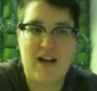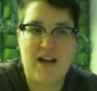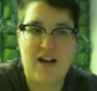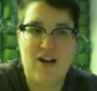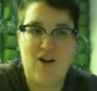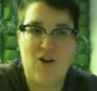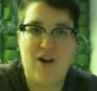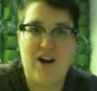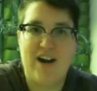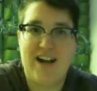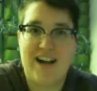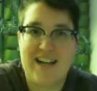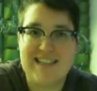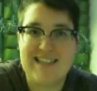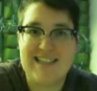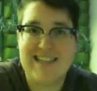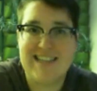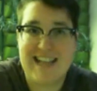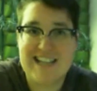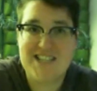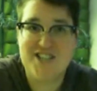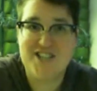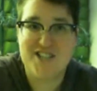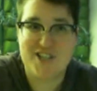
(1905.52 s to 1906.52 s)
or
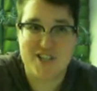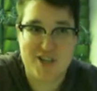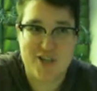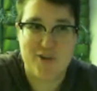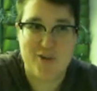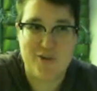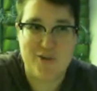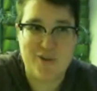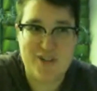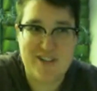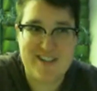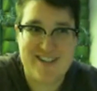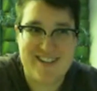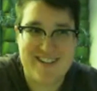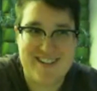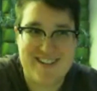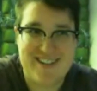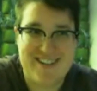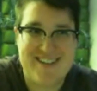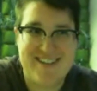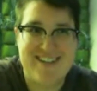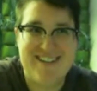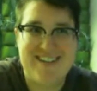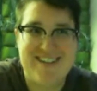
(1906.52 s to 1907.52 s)
unless you,
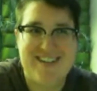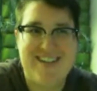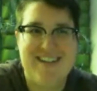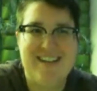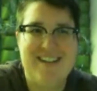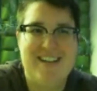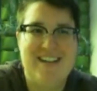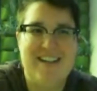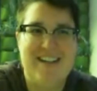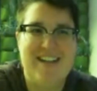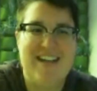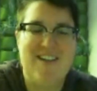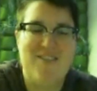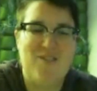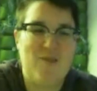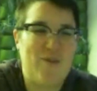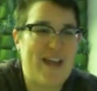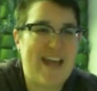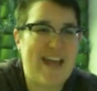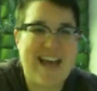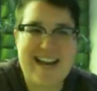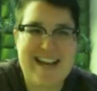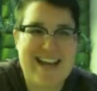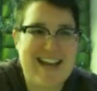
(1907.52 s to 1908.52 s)
if
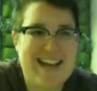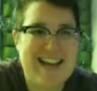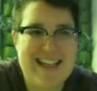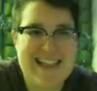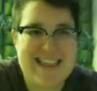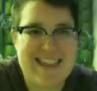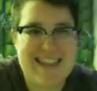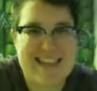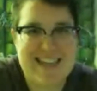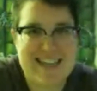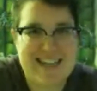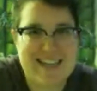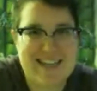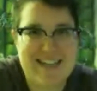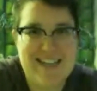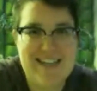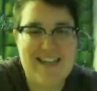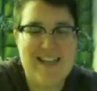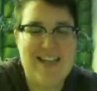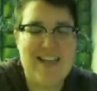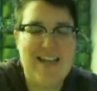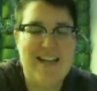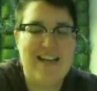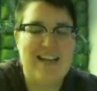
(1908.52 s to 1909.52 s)
we add anything
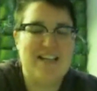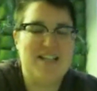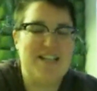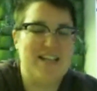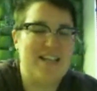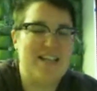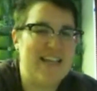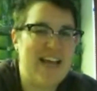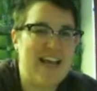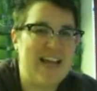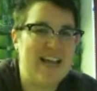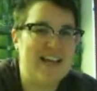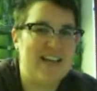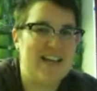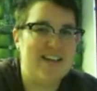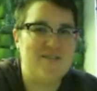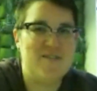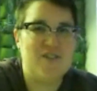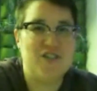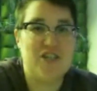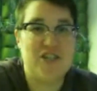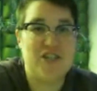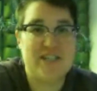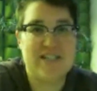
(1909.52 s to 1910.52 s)
to the end
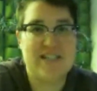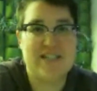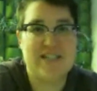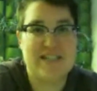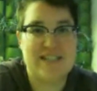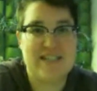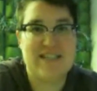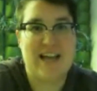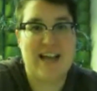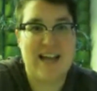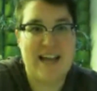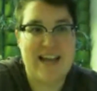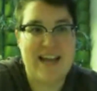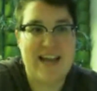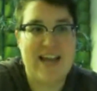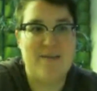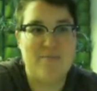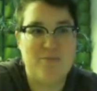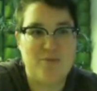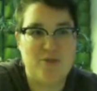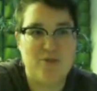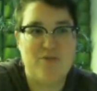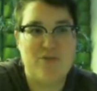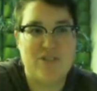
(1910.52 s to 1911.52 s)
of Jesus's, I
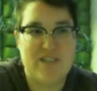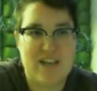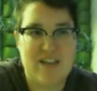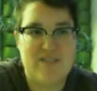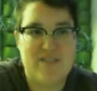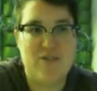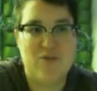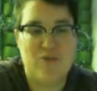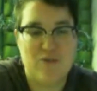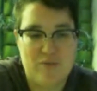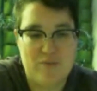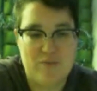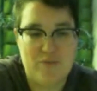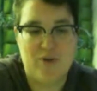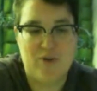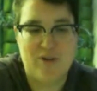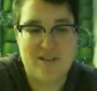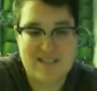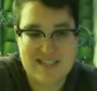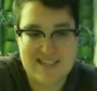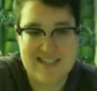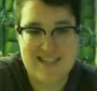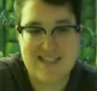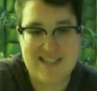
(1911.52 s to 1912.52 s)
came to save you from your
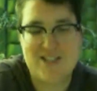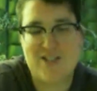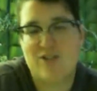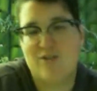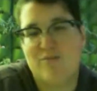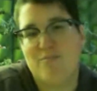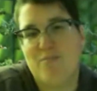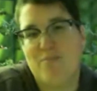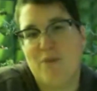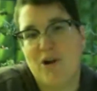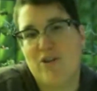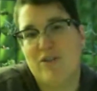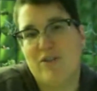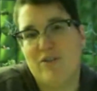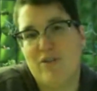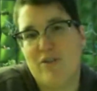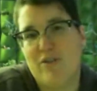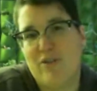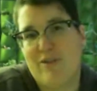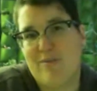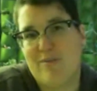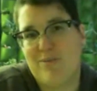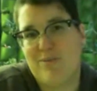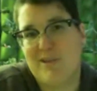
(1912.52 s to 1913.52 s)
sins, Martin
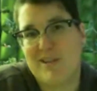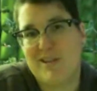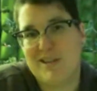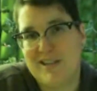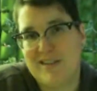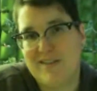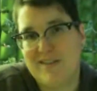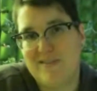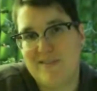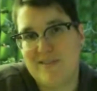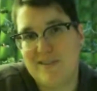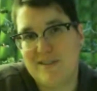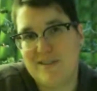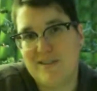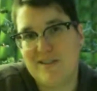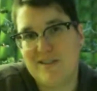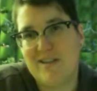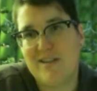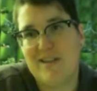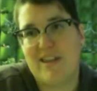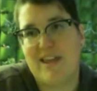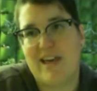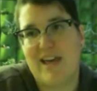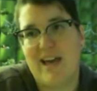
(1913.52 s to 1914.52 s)
Luther believed
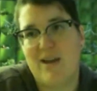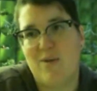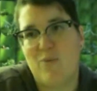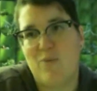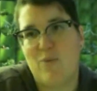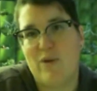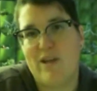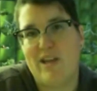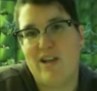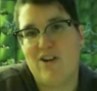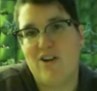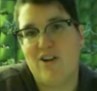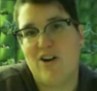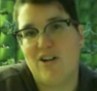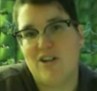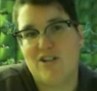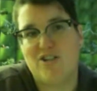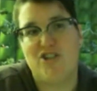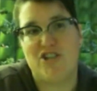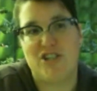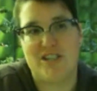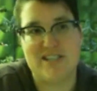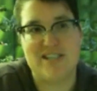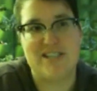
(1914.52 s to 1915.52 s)
that we called
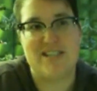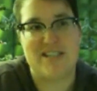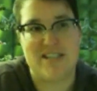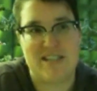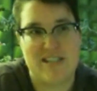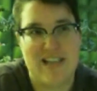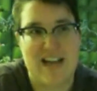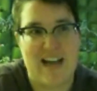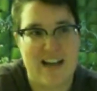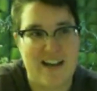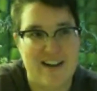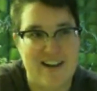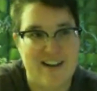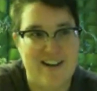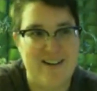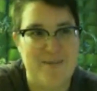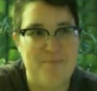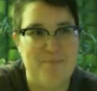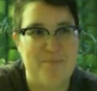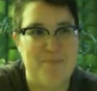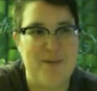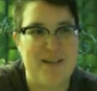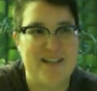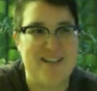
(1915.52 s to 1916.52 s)
Jesus a liar,
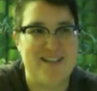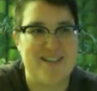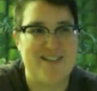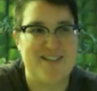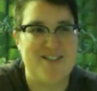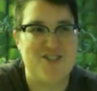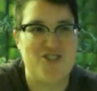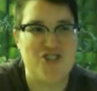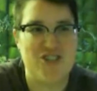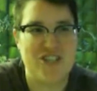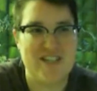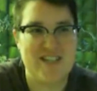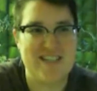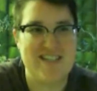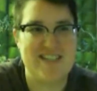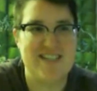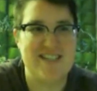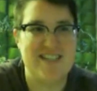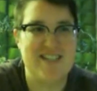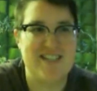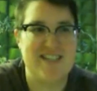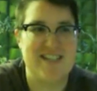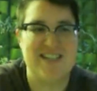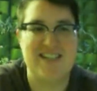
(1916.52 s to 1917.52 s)
because
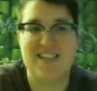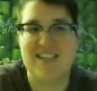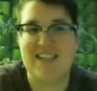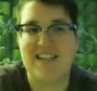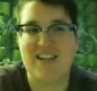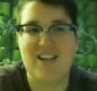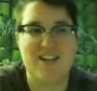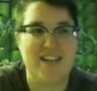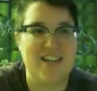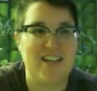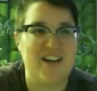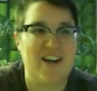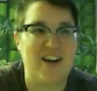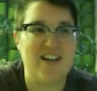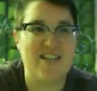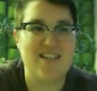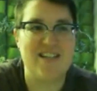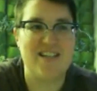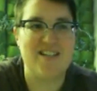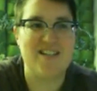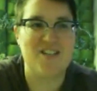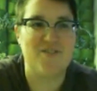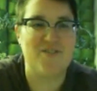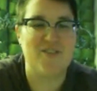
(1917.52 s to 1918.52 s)
Jesus declared that our
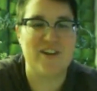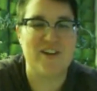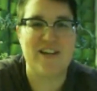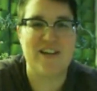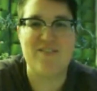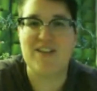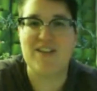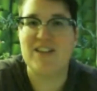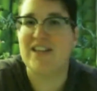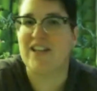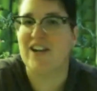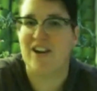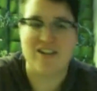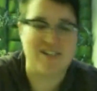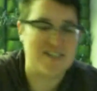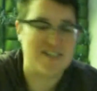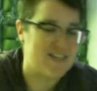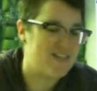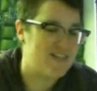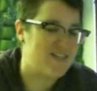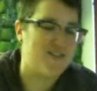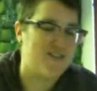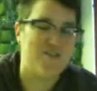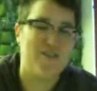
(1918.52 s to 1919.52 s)
sins are forgiven, then our
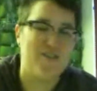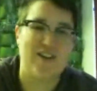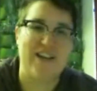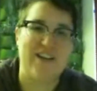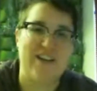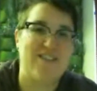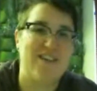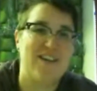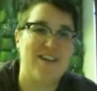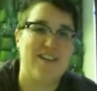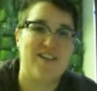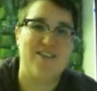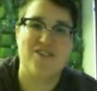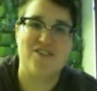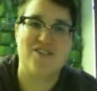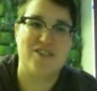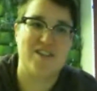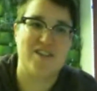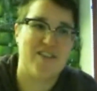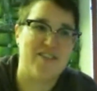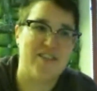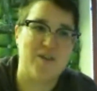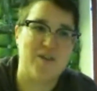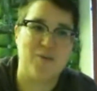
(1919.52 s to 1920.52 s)
sins are forgiven, and there's
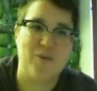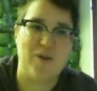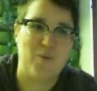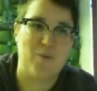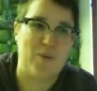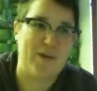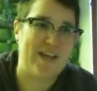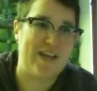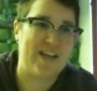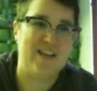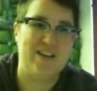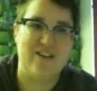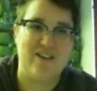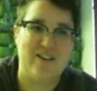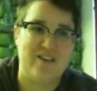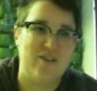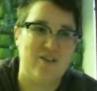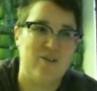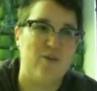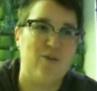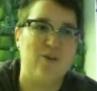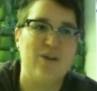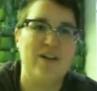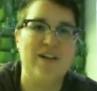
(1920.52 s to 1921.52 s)
nothing we can
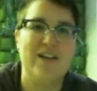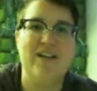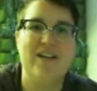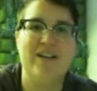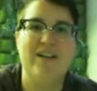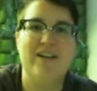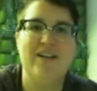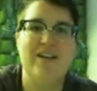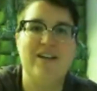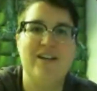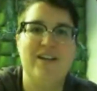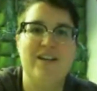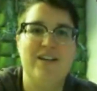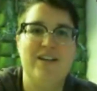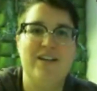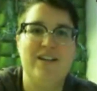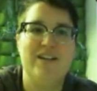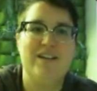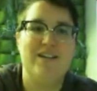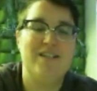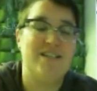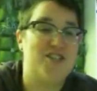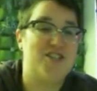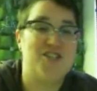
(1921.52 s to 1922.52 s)
do
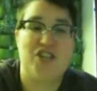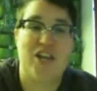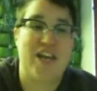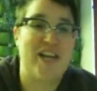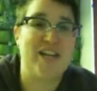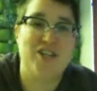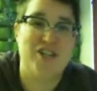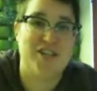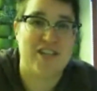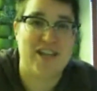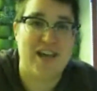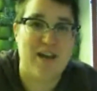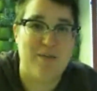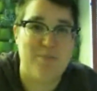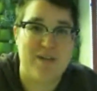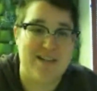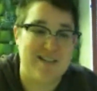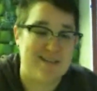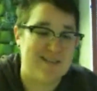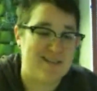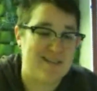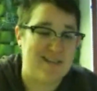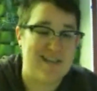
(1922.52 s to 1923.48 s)
to change that, because